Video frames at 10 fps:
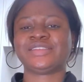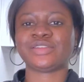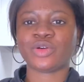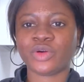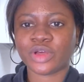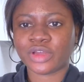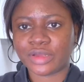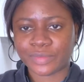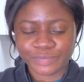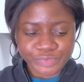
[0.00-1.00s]
So
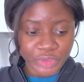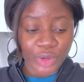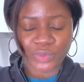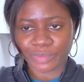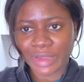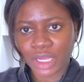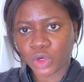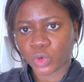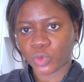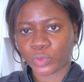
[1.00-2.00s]
we're back
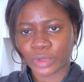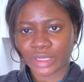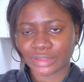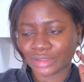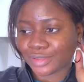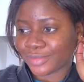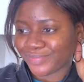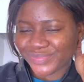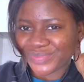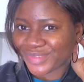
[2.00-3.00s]
home, and
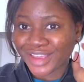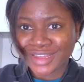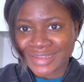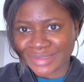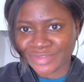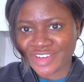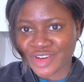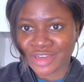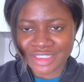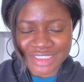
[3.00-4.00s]
to be
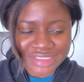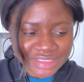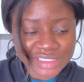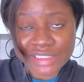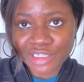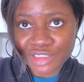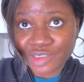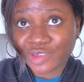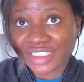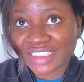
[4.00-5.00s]
very honest, it's late
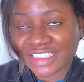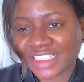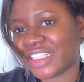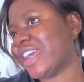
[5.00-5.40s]
already.